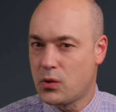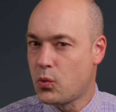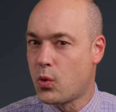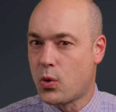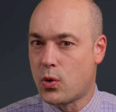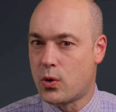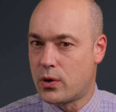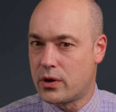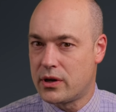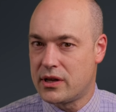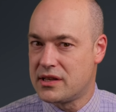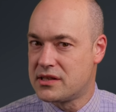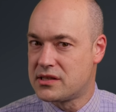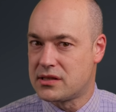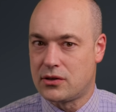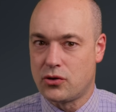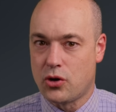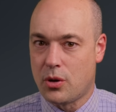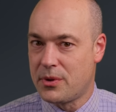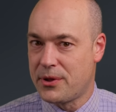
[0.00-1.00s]
war, it's
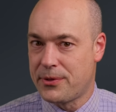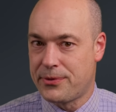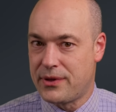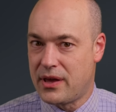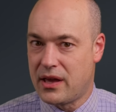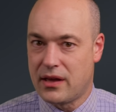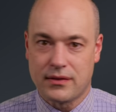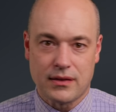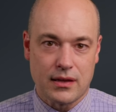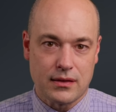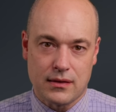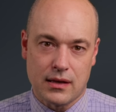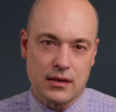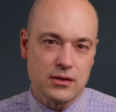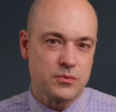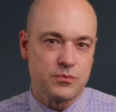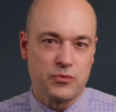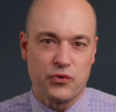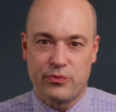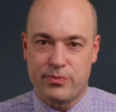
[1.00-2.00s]
a normal thing that
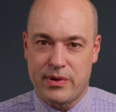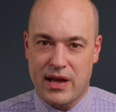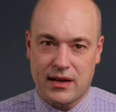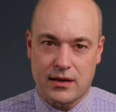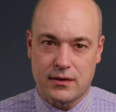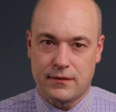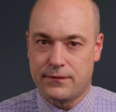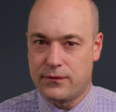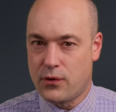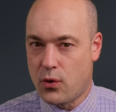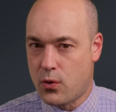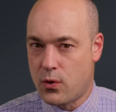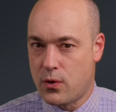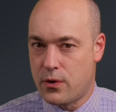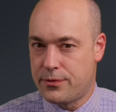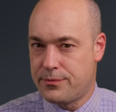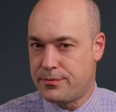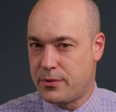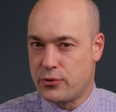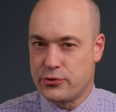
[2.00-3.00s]
things move back and
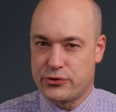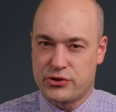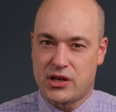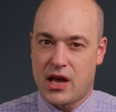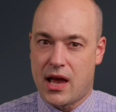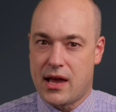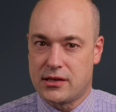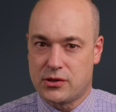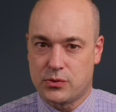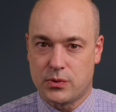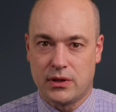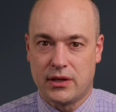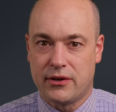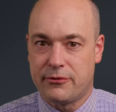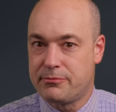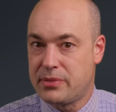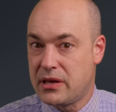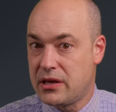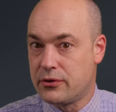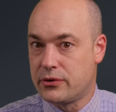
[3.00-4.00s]
forth. Both sides will
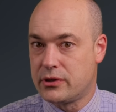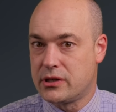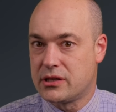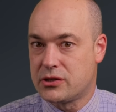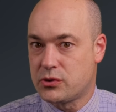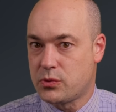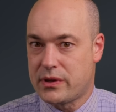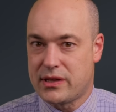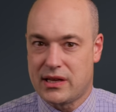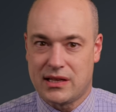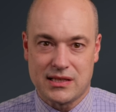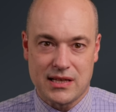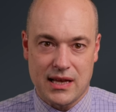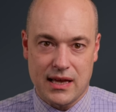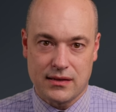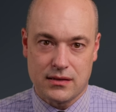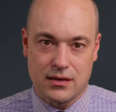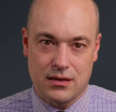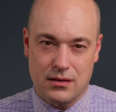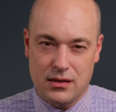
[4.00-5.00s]
have periods where they
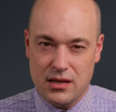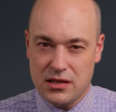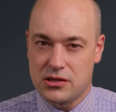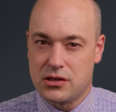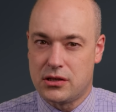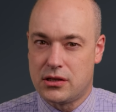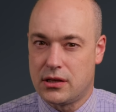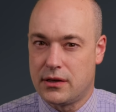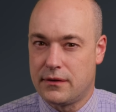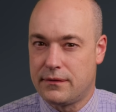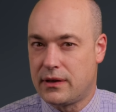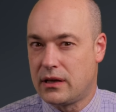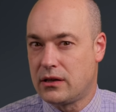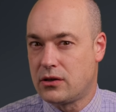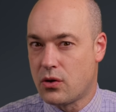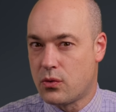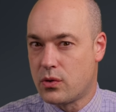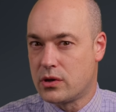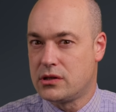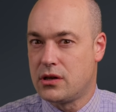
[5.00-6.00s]
take the initiative, they
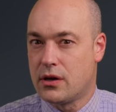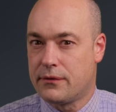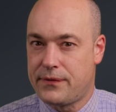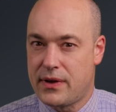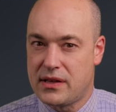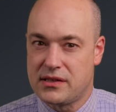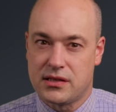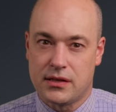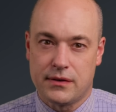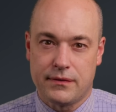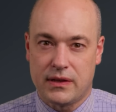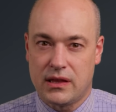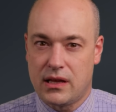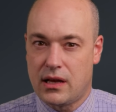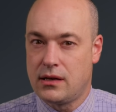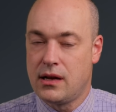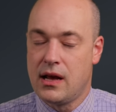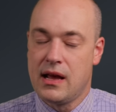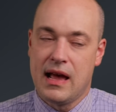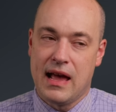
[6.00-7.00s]
go on the offensive, and
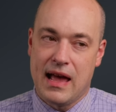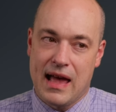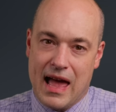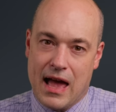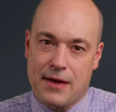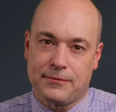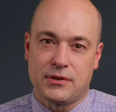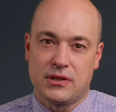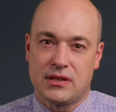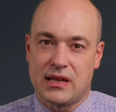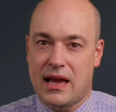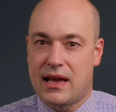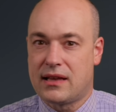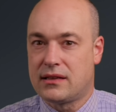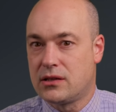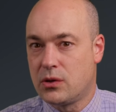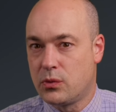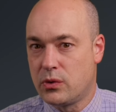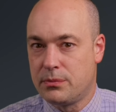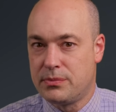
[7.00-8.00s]
then after
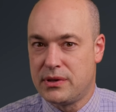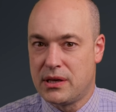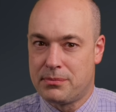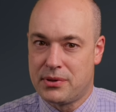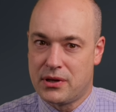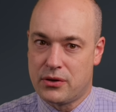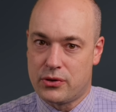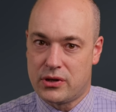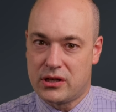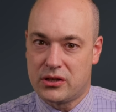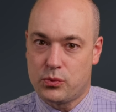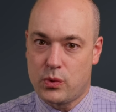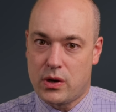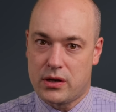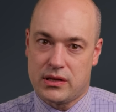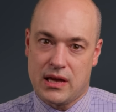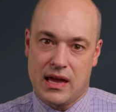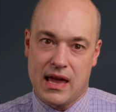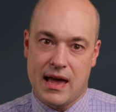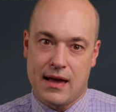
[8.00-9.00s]
that, there will be a period
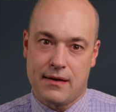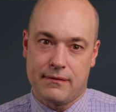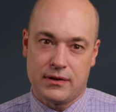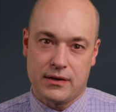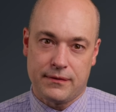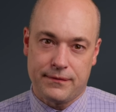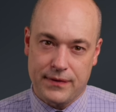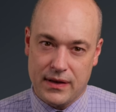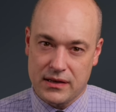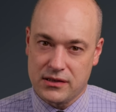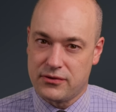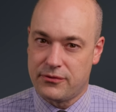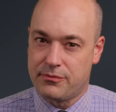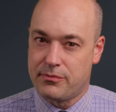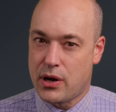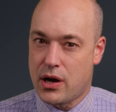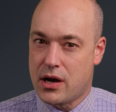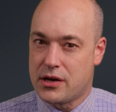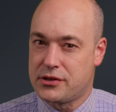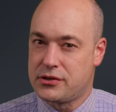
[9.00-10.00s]
where they have a defensive
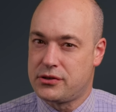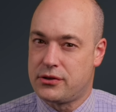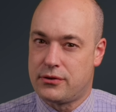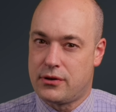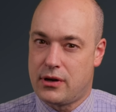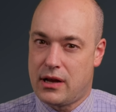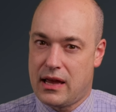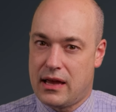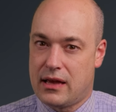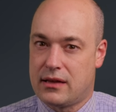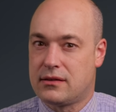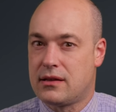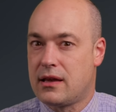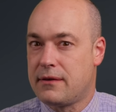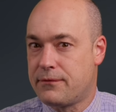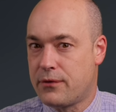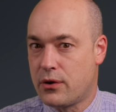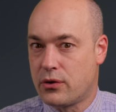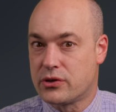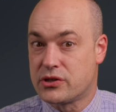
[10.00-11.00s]
posture and they
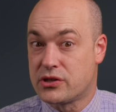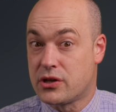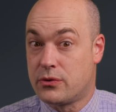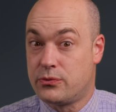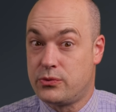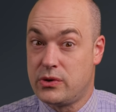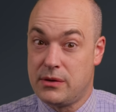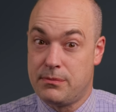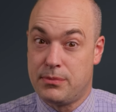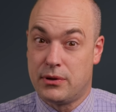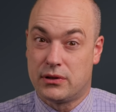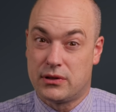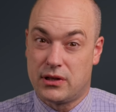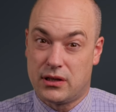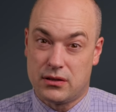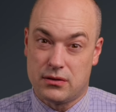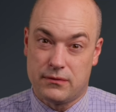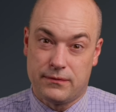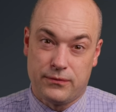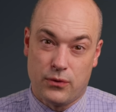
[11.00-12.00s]
focus on
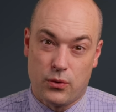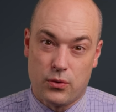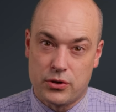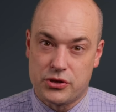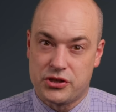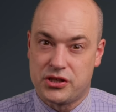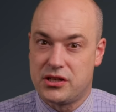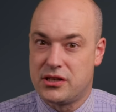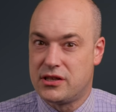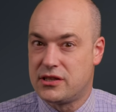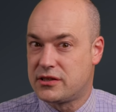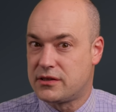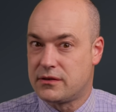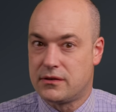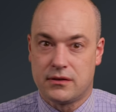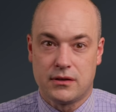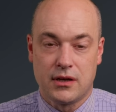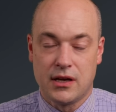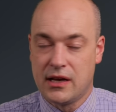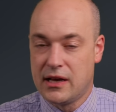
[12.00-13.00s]
rebuilding their forces
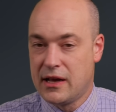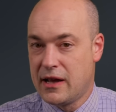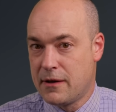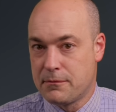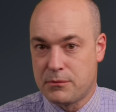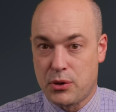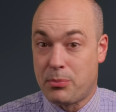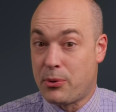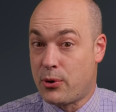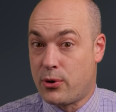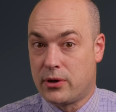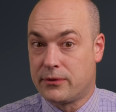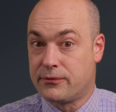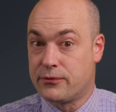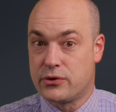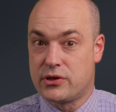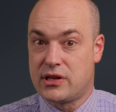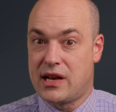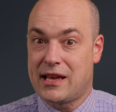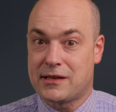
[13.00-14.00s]
and preparing
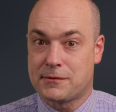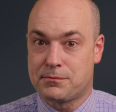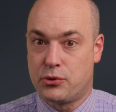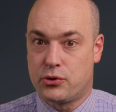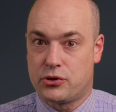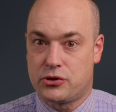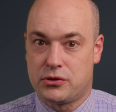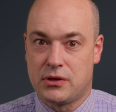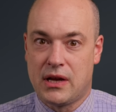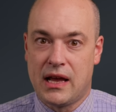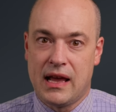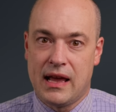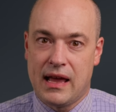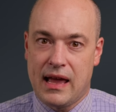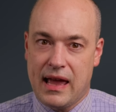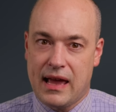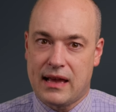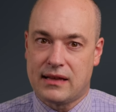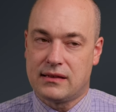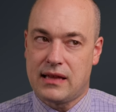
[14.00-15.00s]
for the next push.
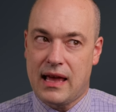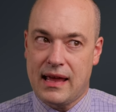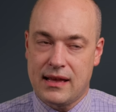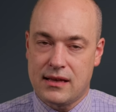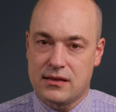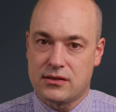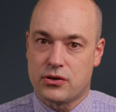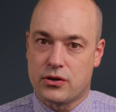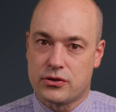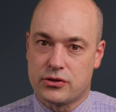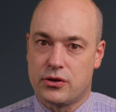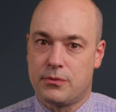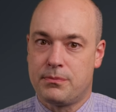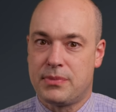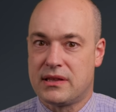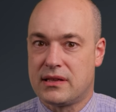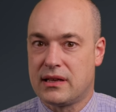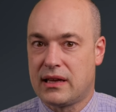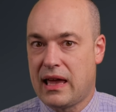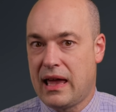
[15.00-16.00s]
And that has also
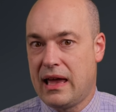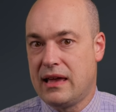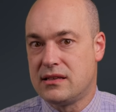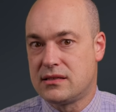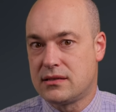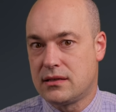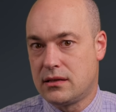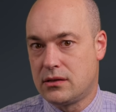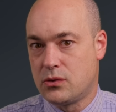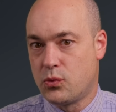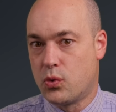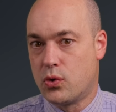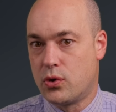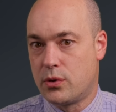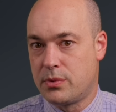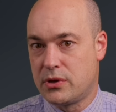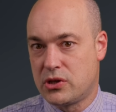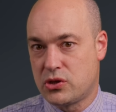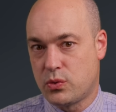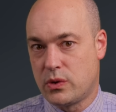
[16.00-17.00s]
been the case in the
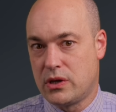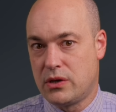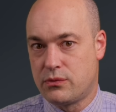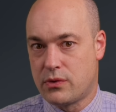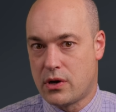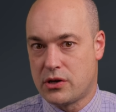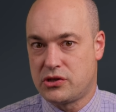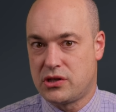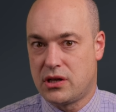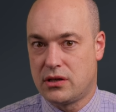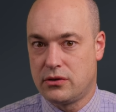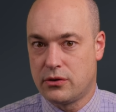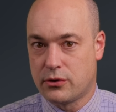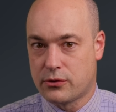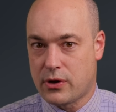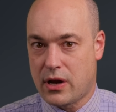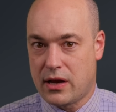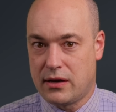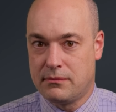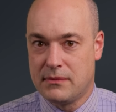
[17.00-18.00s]
war between Russia and
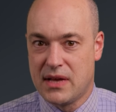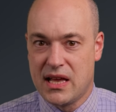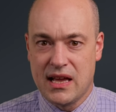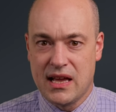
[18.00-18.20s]
Ukraine.